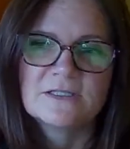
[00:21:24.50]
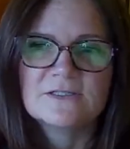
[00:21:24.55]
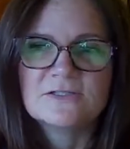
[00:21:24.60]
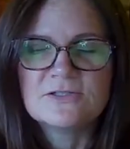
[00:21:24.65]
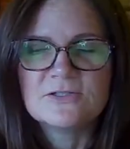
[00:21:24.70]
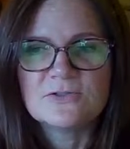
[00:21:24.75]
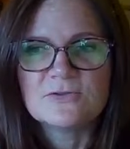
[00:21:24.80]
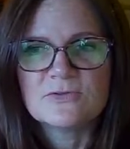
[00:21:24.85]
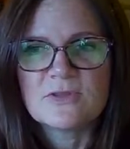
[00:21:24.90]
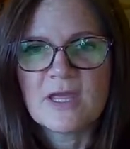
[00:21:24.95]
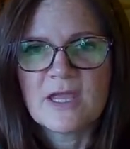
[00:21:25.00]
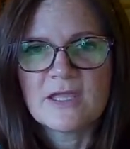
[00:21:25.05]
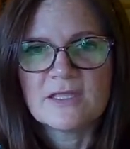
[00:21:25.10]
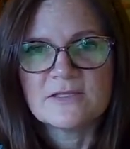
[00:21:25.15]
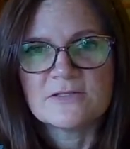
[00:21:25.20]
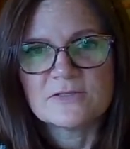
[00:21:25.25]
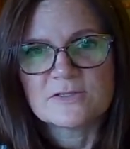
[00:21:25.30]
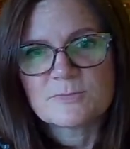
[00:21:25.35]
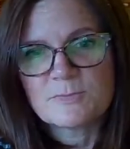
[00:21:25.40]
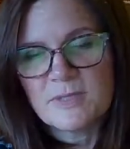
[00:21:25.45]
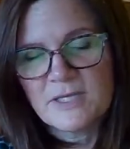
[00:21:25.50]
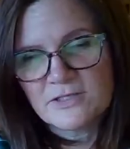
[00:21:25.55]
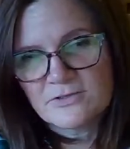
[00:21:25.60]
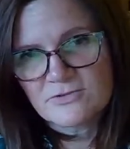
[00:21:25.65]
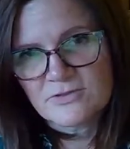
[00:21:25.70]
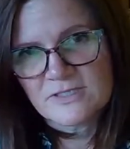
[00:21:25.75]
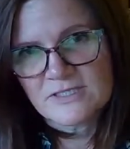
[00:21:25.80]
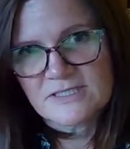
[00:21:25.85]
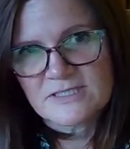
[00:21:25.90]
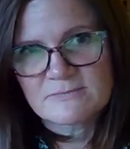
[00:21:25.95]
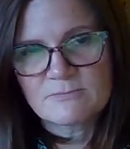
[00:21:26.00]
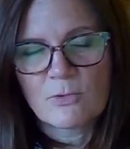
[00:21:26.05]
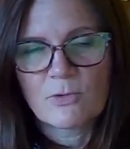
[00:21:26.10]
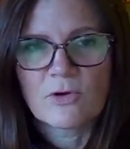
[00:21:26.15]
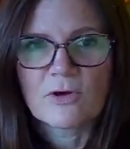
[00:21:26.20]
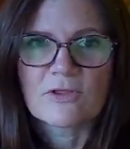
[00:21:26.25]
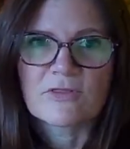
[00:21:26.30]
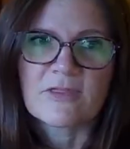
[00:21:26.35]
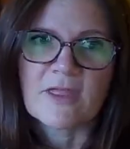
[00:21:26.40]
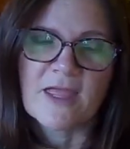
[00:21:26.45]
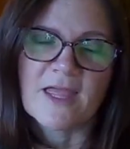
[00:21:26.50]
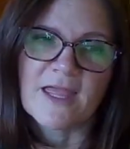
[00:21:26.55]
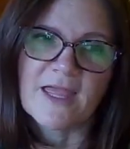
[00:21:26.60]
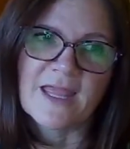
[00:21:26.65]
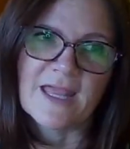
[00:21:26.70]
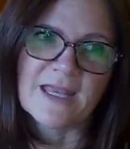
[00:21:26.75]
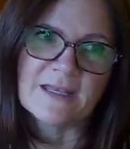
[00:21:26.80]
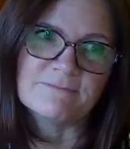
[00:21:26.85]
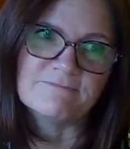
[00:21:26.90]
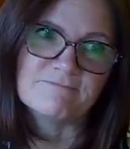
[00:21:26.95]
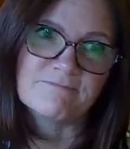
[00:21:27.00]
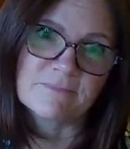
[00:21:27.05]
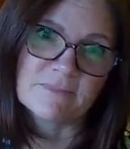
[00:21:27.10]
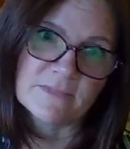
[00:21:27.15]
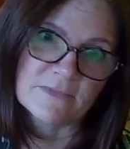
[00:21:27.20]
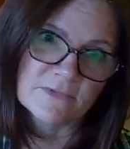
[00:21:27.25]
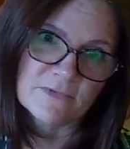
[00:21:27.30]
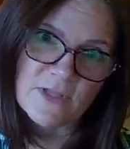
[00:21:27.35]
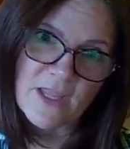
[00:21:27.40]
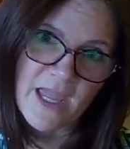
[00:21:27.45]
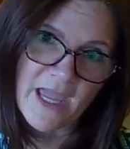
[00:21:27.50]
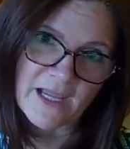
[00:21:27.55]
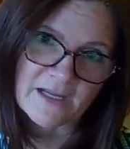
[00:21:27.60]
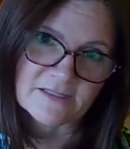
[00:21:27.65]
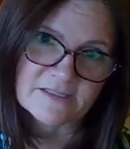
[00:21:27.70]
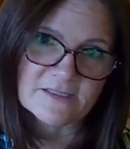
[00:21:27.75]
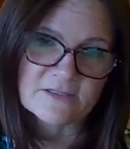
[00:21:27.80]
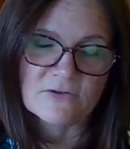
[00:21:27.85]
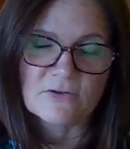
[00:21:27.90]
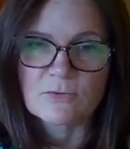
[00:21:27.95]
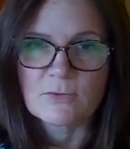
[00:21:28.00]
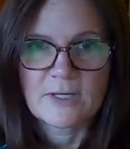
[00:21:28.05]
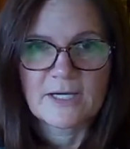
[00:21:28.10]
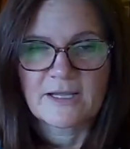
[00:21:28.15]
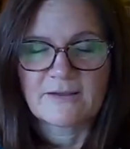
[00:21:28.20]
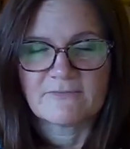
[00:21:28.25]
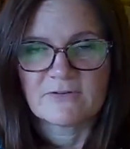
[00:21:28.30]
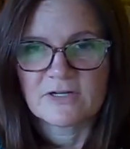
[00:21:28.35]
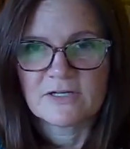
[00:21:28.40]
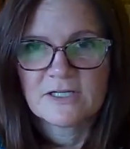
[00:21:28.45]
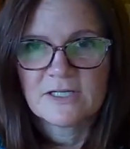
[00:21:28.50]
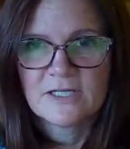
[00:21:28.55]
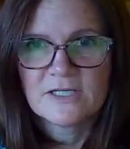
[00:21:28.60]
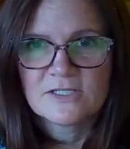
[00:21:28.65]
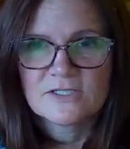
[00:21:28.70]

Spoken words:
Do they use Pinterest more than X or whatever?